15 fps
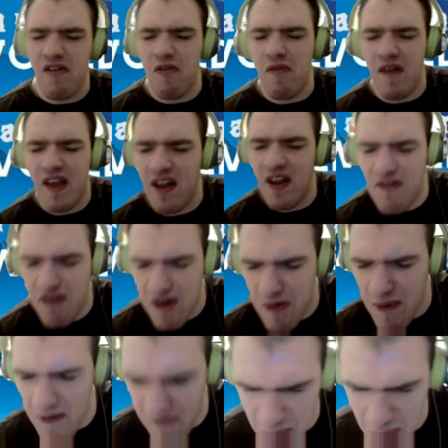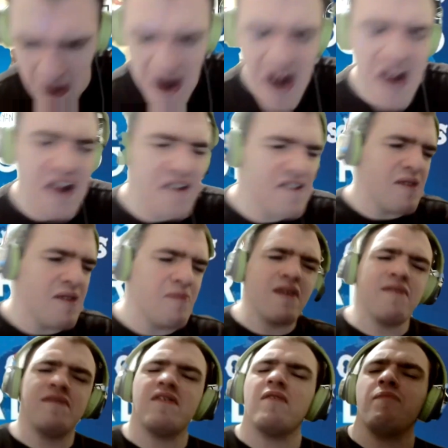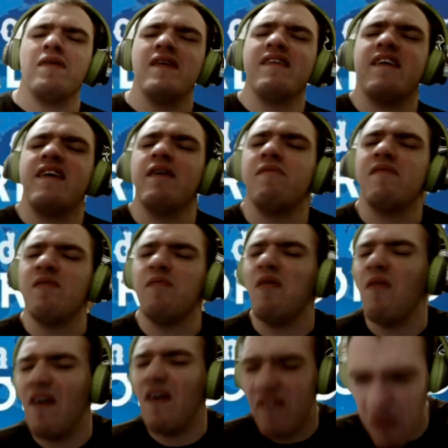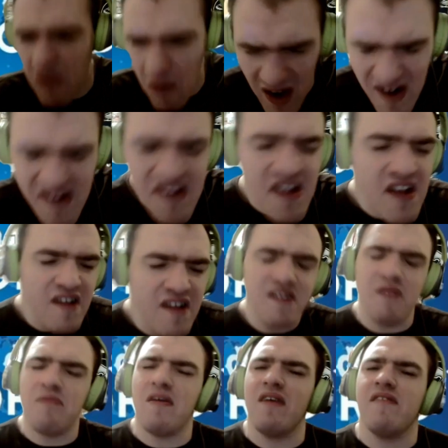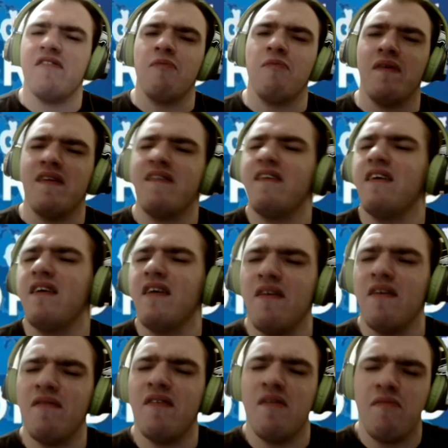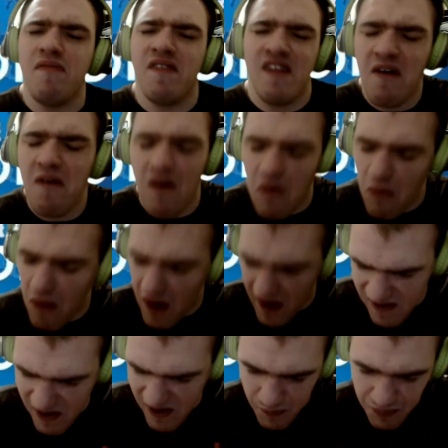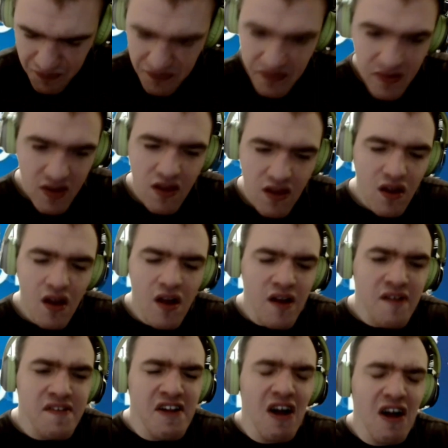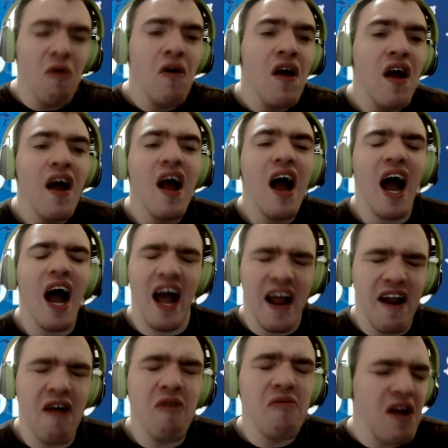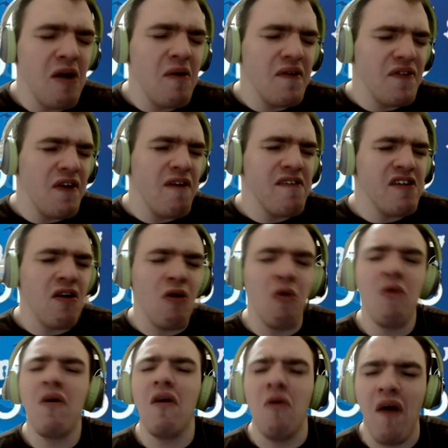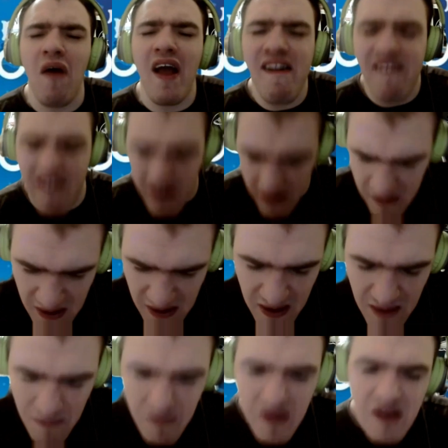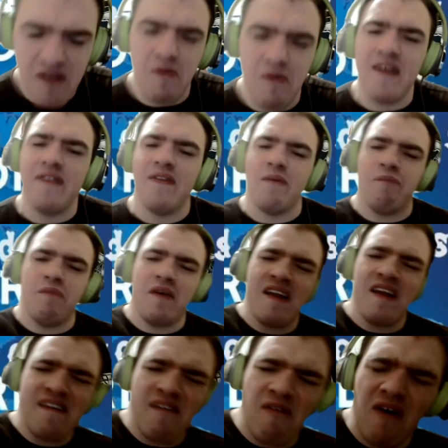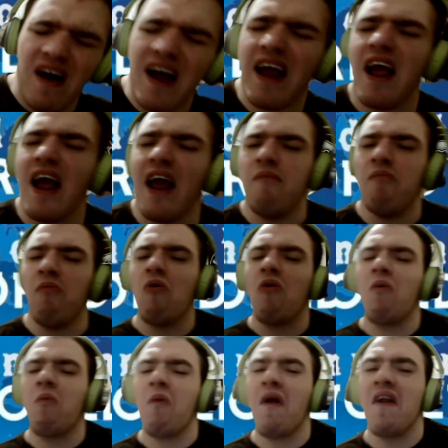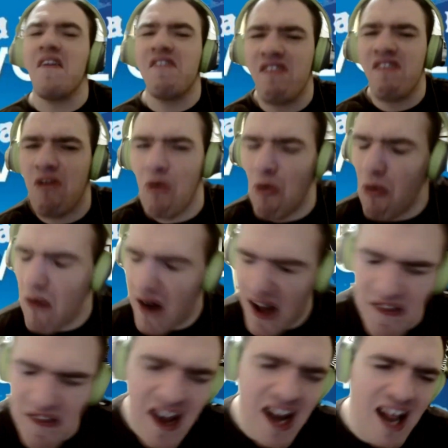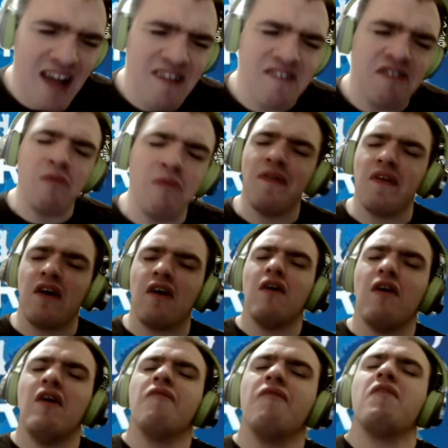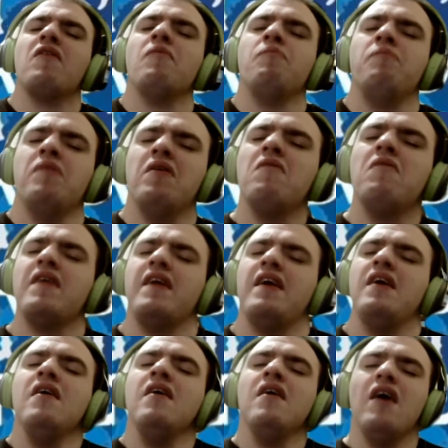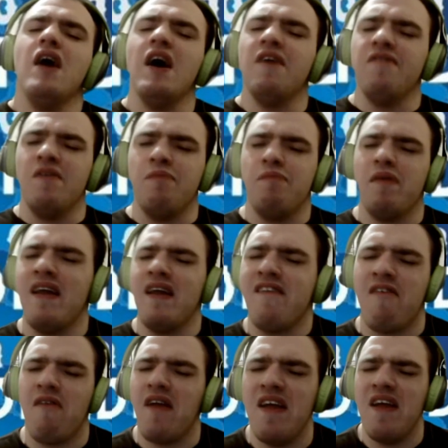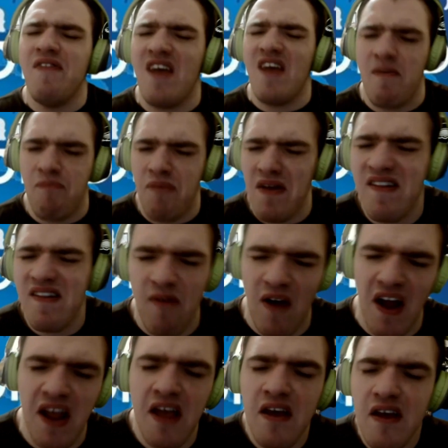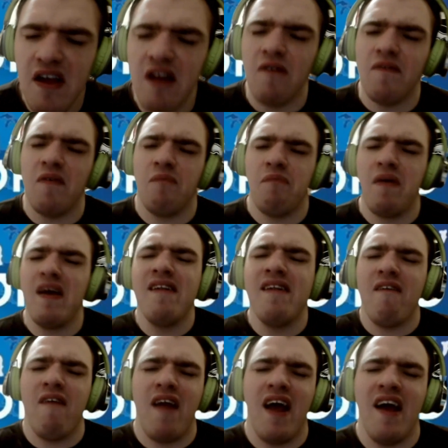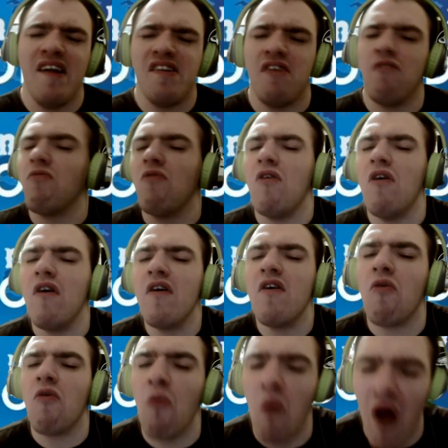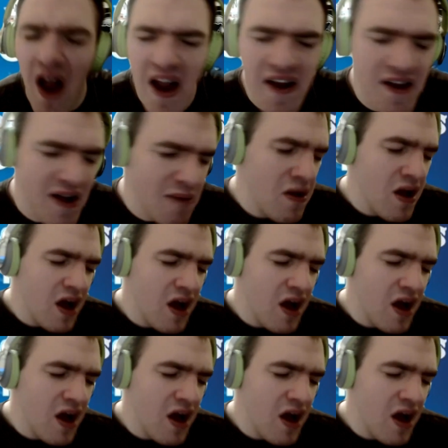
they're only getting 2 or 3, and sometimes their pitching gives them 11 runs, sometimes their pitching gives them 0 runs. So I don't know if there's a correlation between the pitch clock and more runs scored. I think it has to do with the comfortability of a pitcher in that pitch clock. If a pitcher has a longer windup,